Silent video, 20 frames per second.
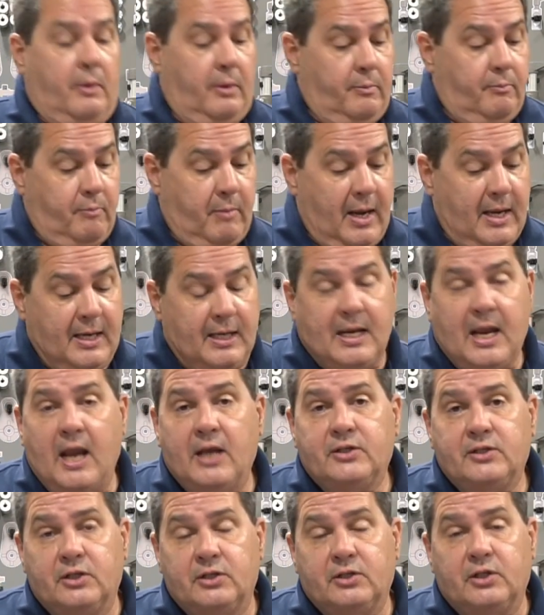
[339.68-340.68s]
many
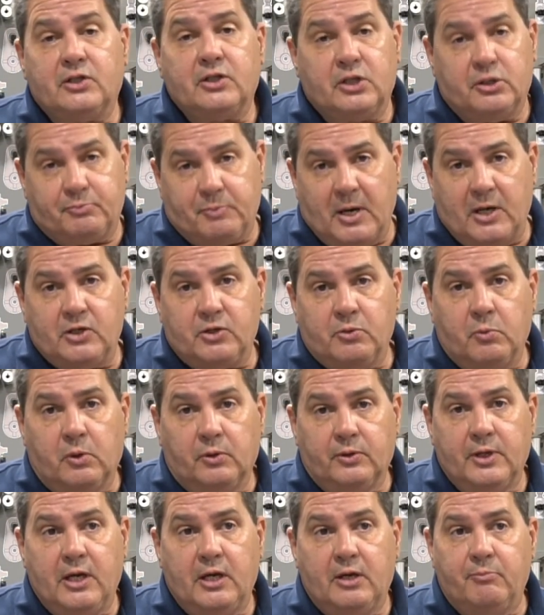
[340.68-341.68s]
cases the suspension will
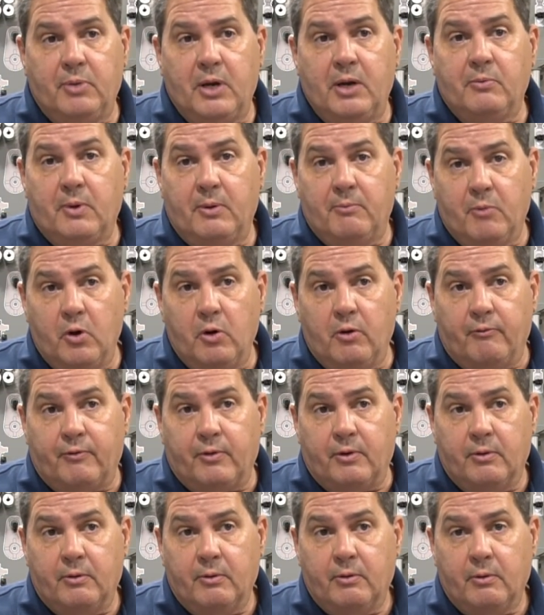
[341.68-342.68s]
need to be removed,
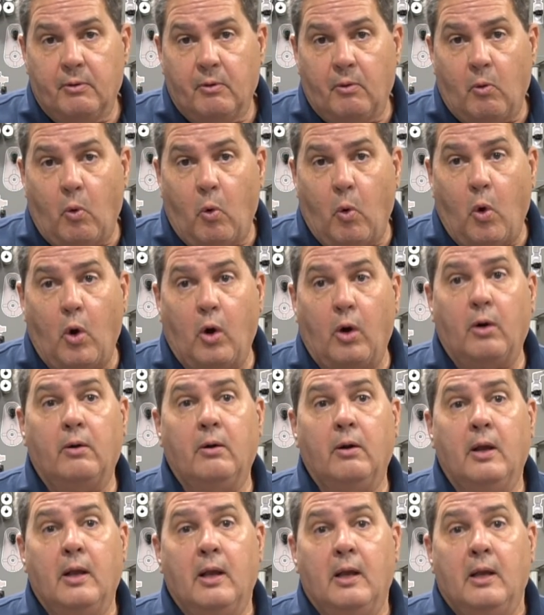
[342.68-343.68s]

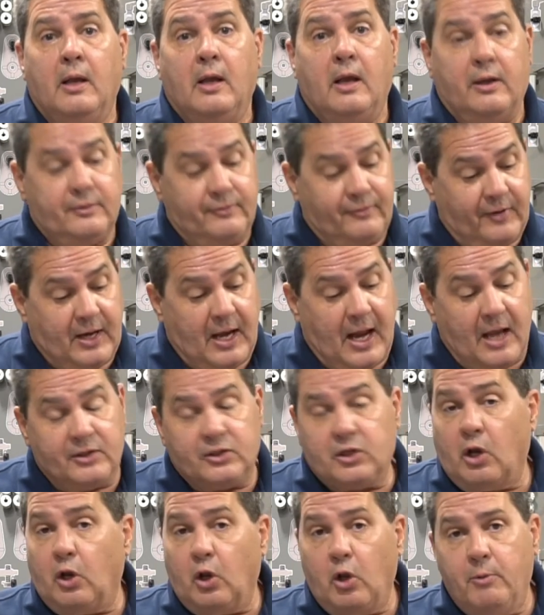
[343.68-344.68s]
or if it has
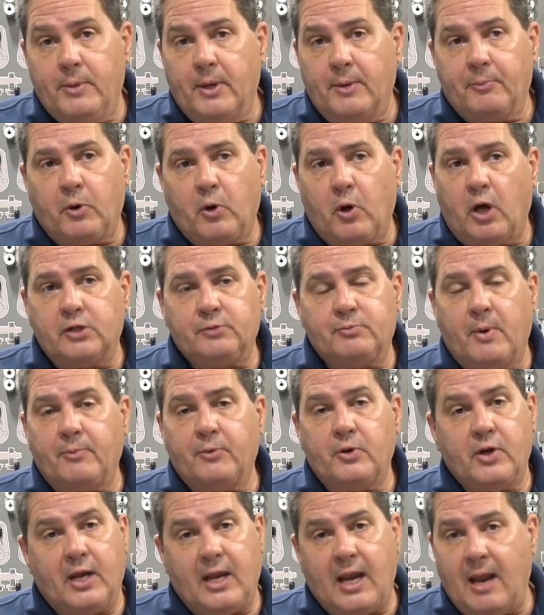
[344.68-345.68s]
an aluminum
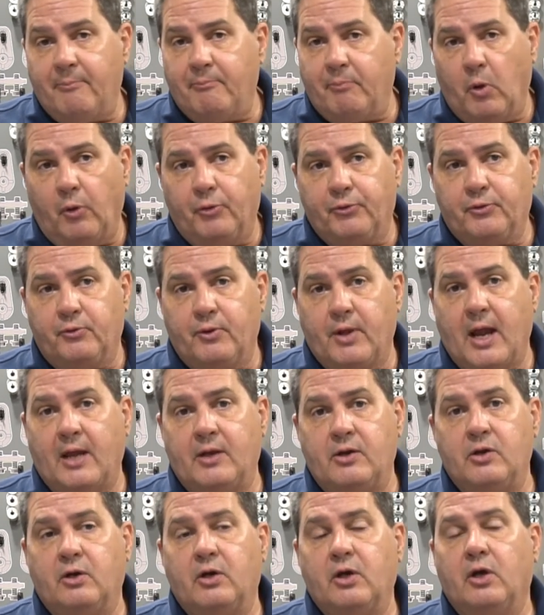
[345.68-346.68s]
crossmember, you can't bolt through
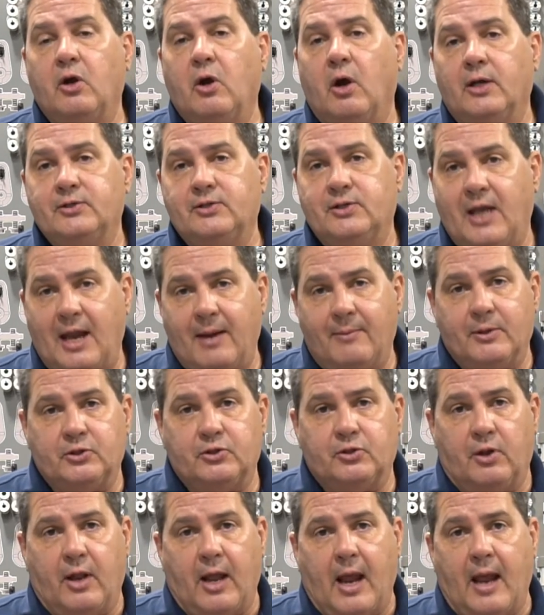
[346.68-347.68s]
that, you could cause
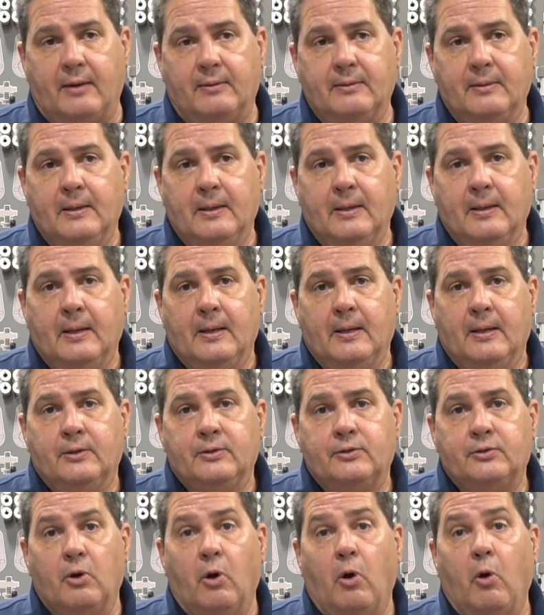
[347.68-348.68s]
damage to that.
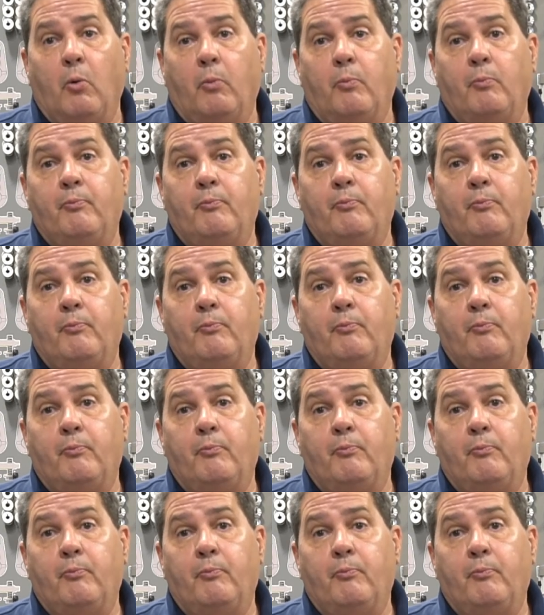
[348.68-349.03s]
So